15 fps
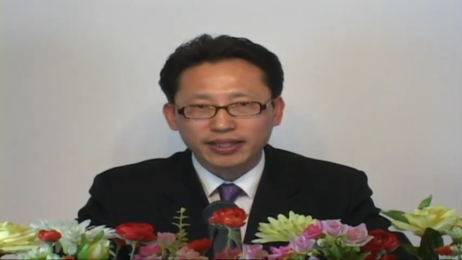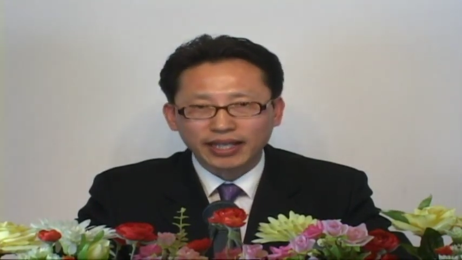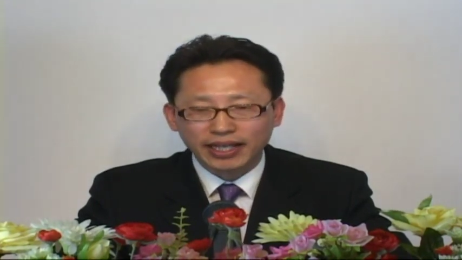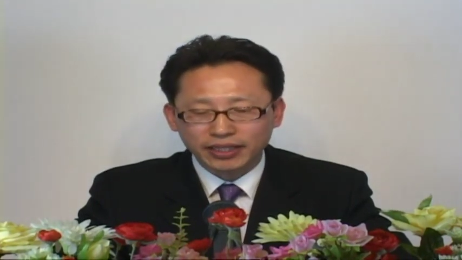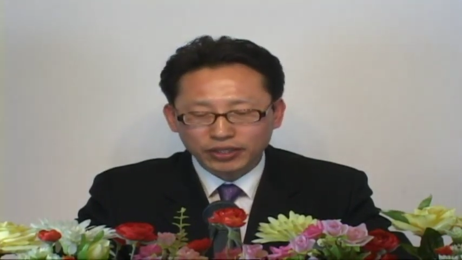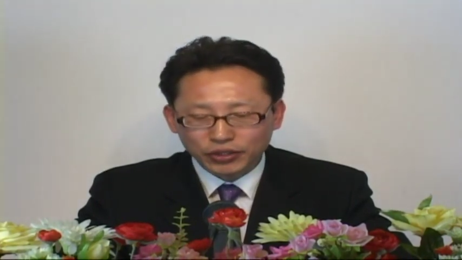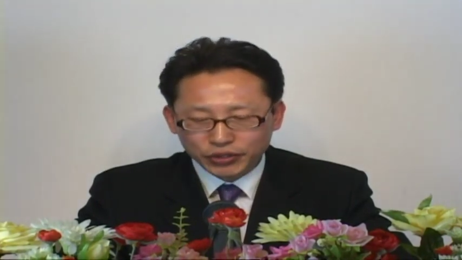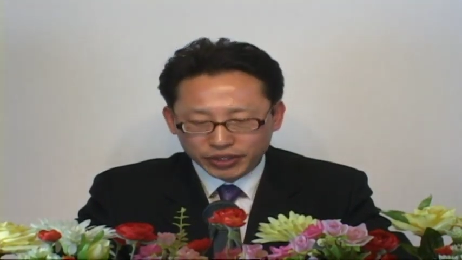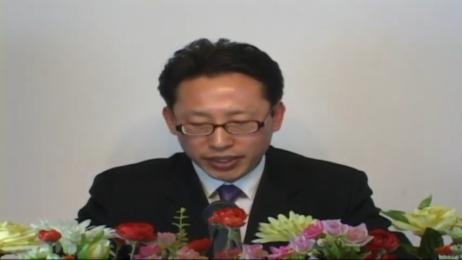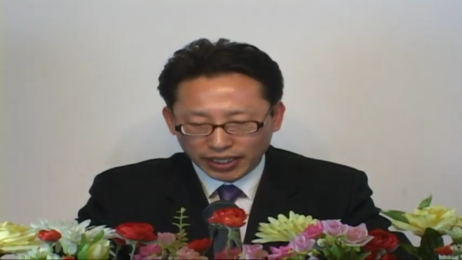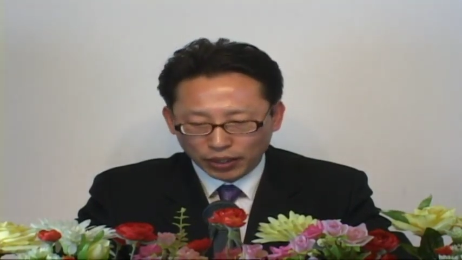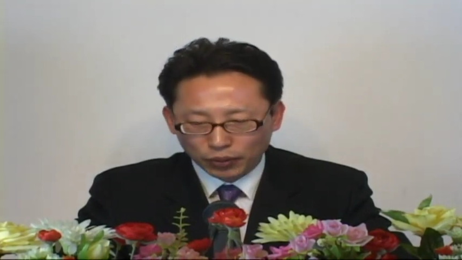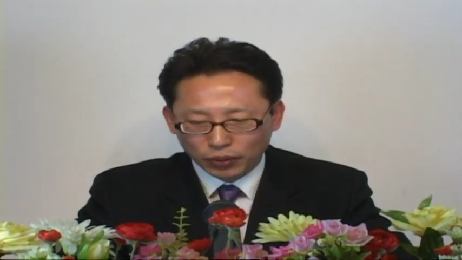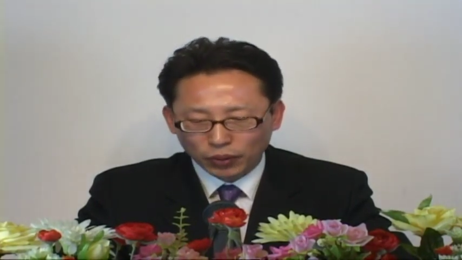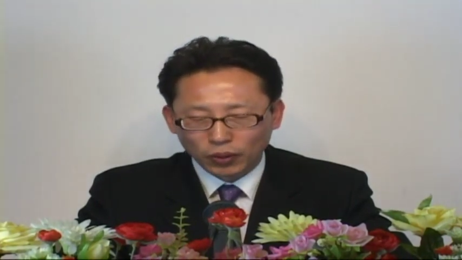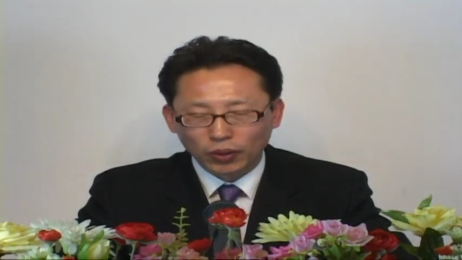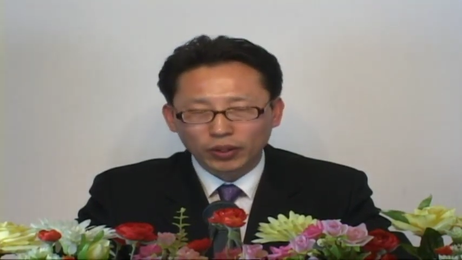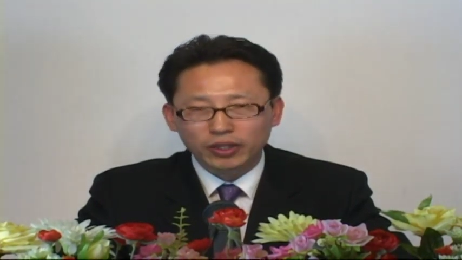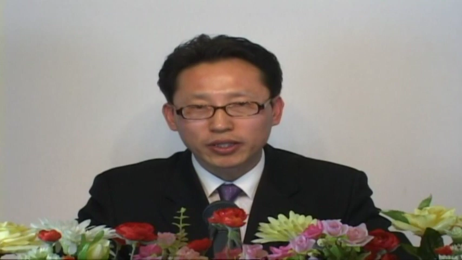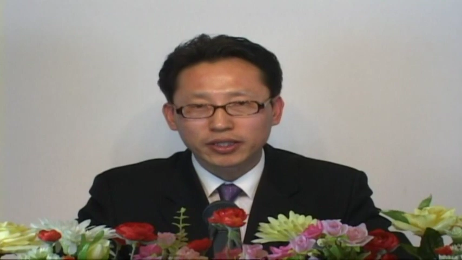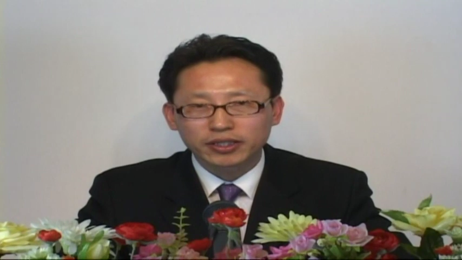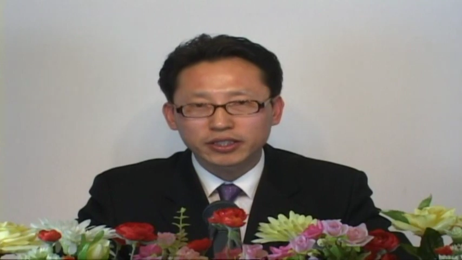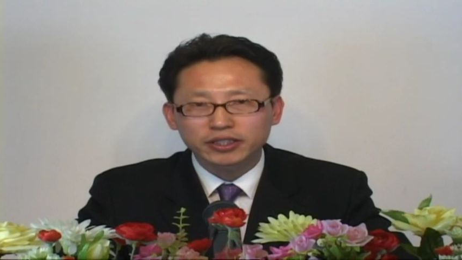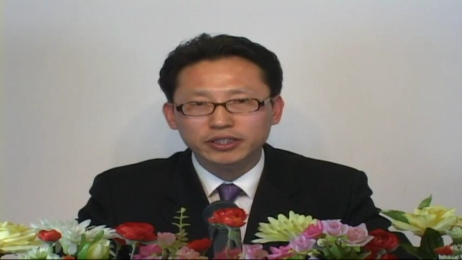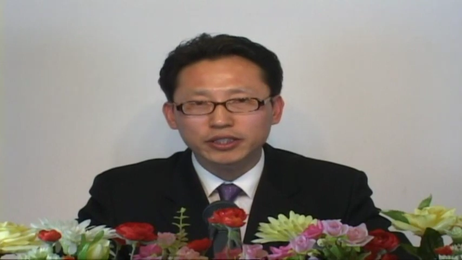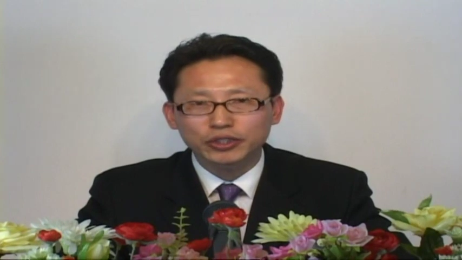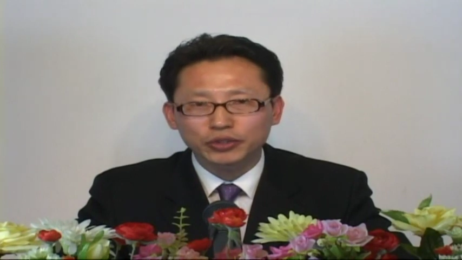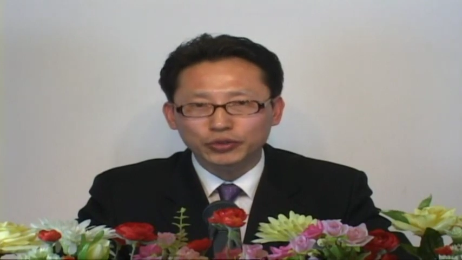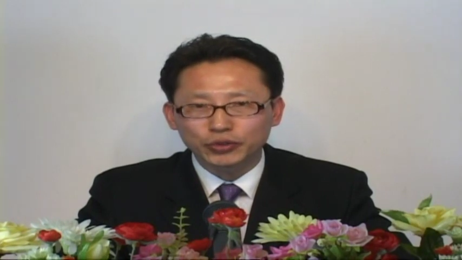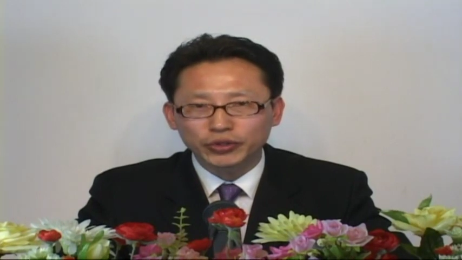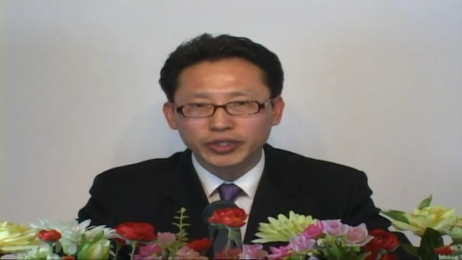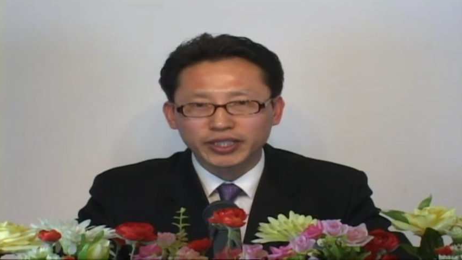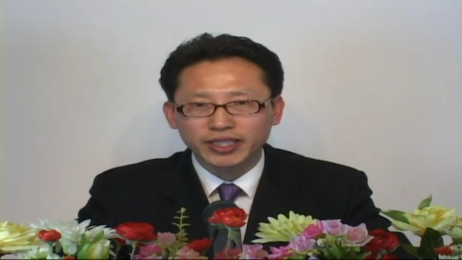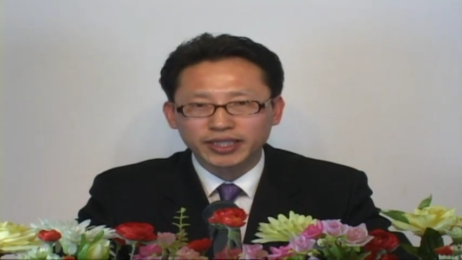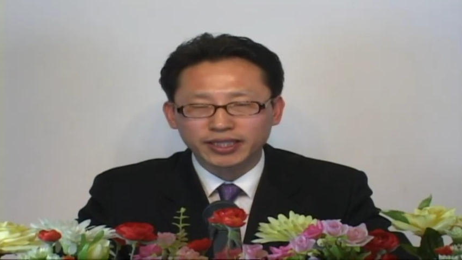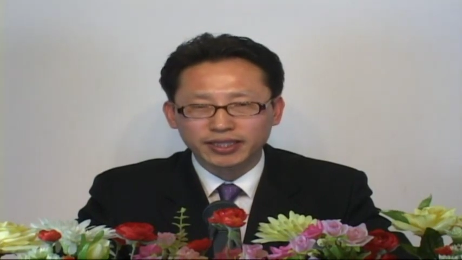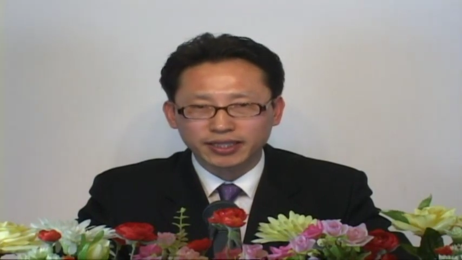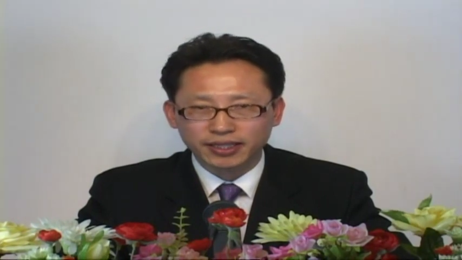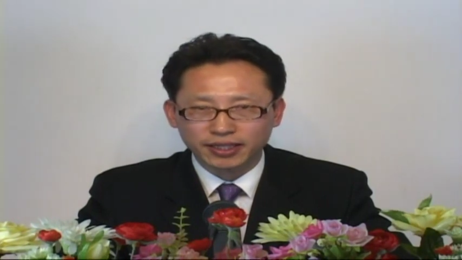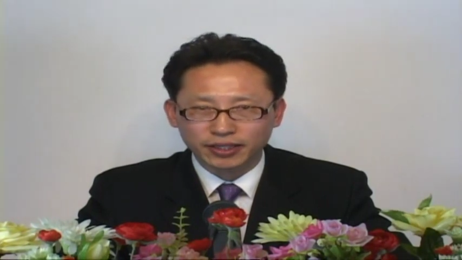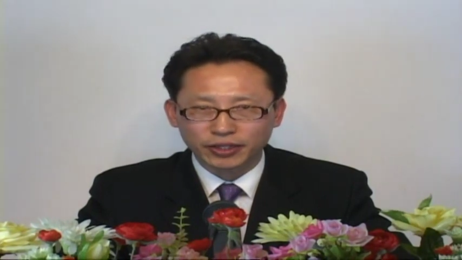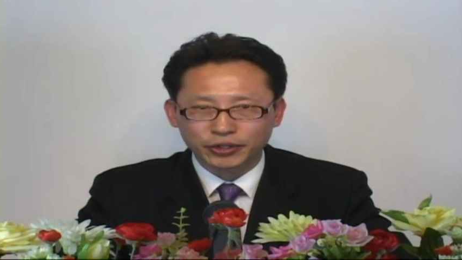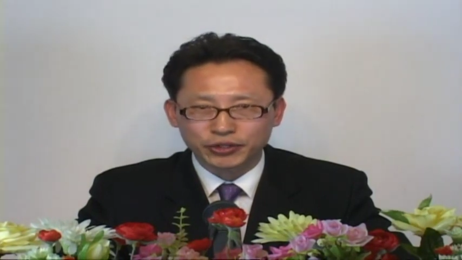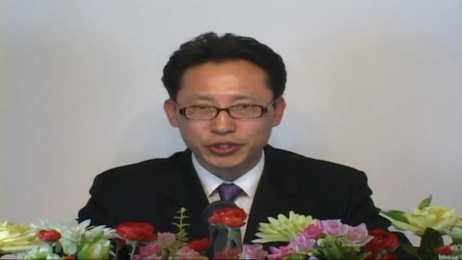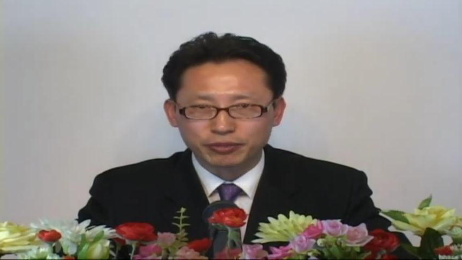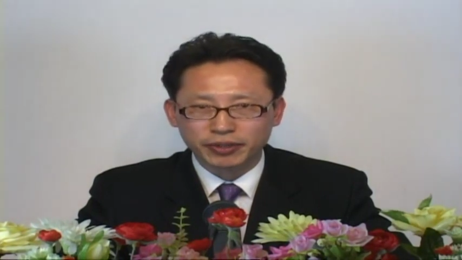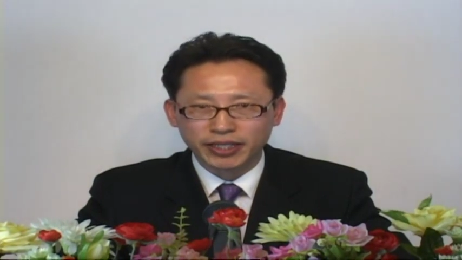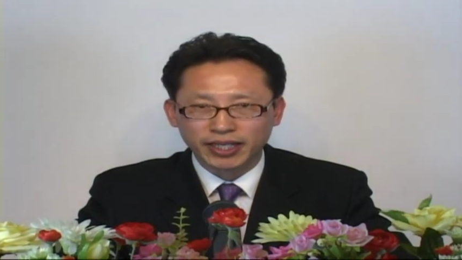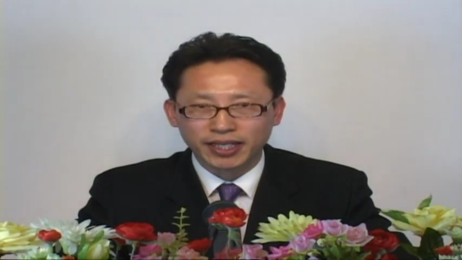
that Samson told the Philistines.